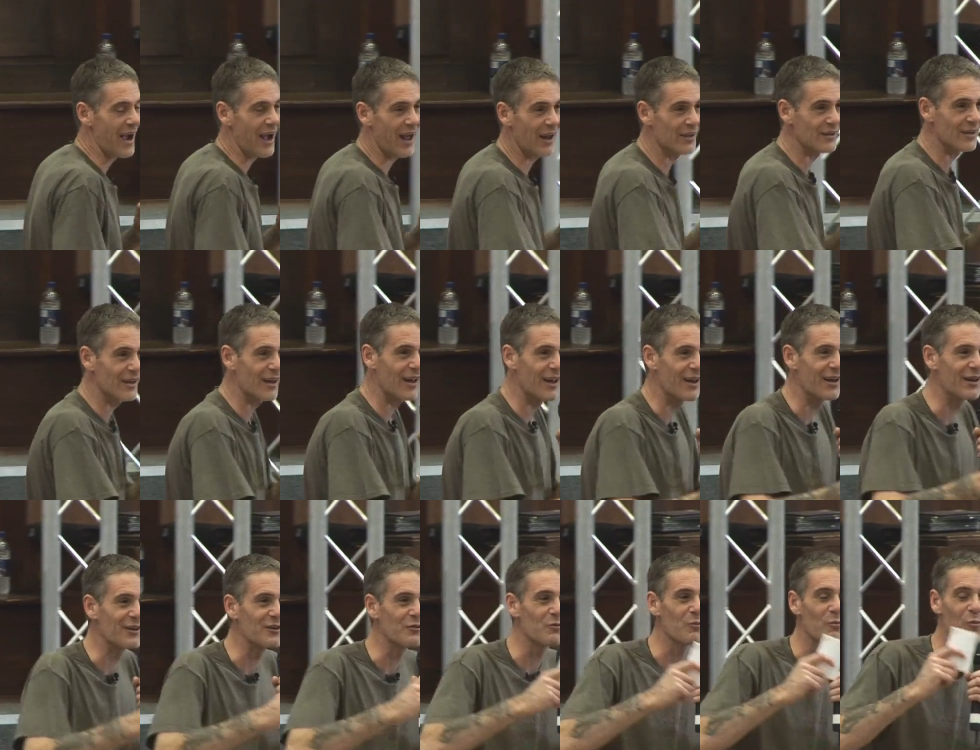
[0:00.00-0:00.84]
and
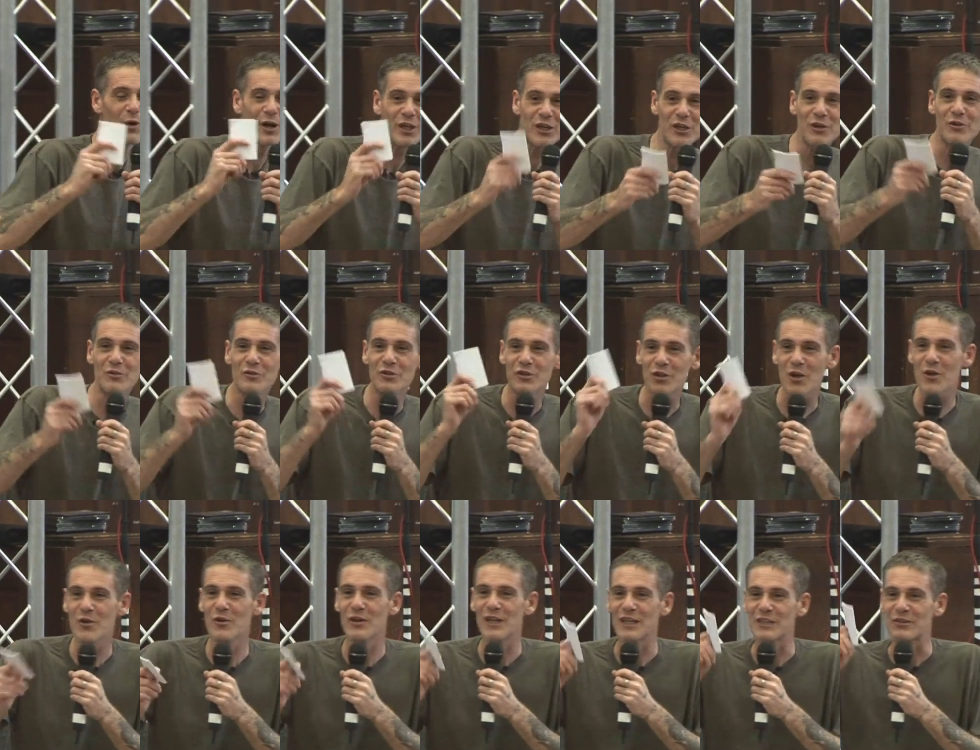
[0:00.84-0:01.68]
when you
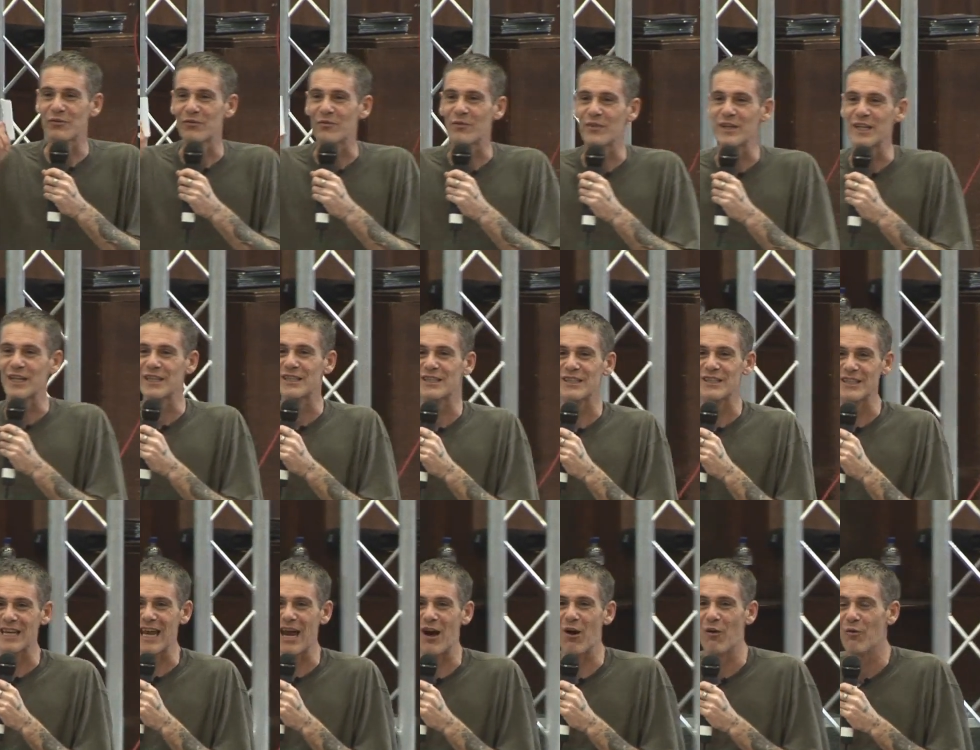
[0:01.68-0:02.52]
do this for
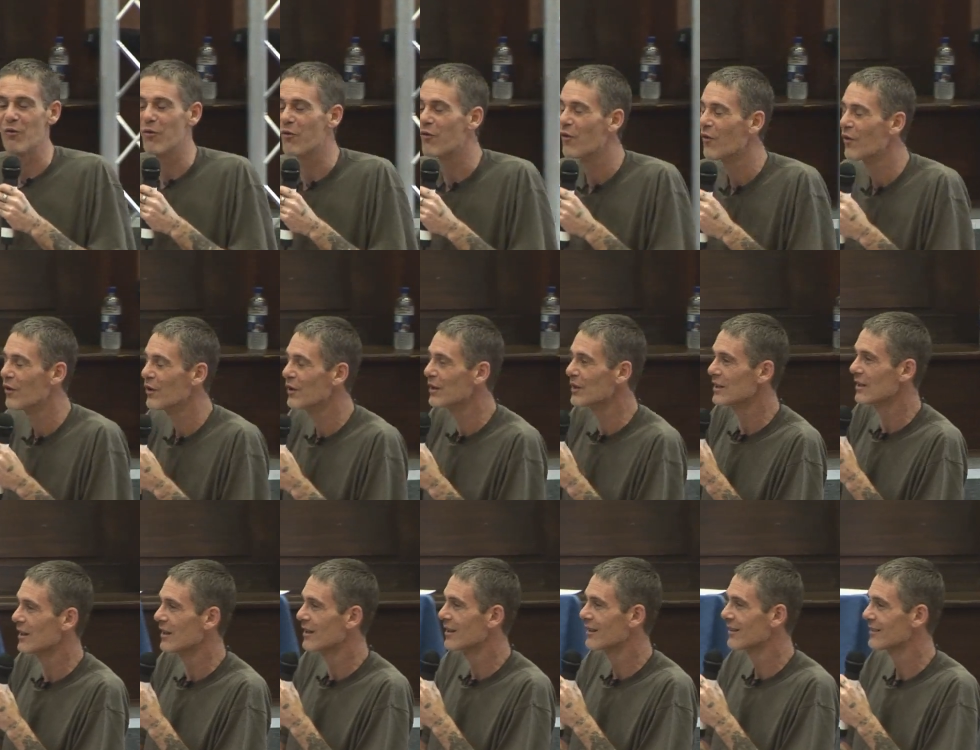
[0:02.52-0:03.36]
yourself,
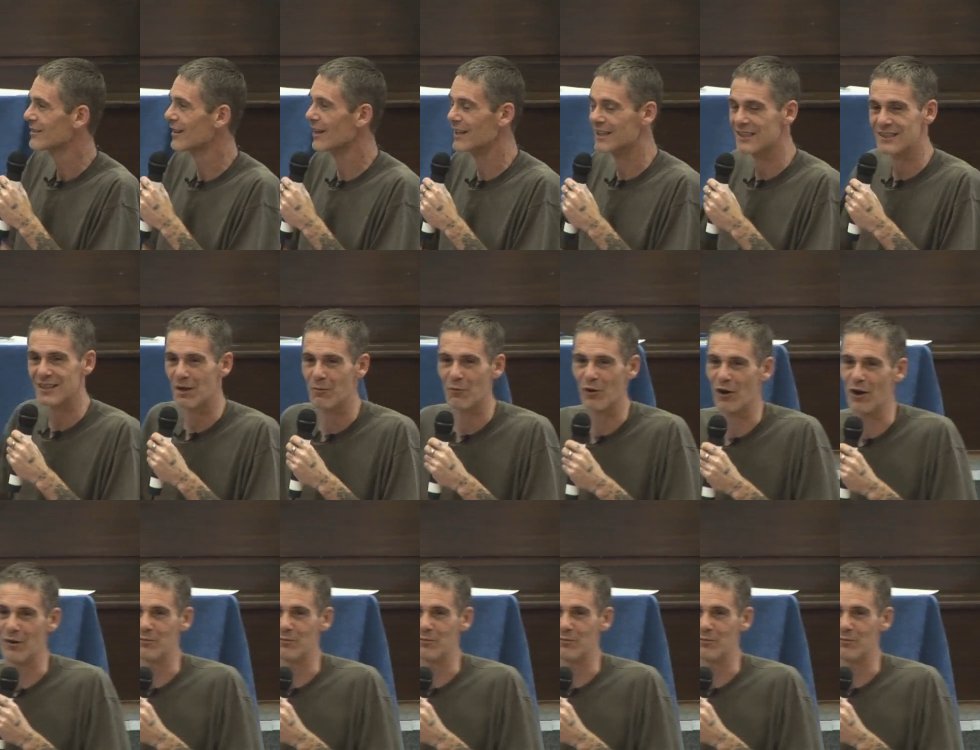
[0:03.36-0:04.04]
don't accept what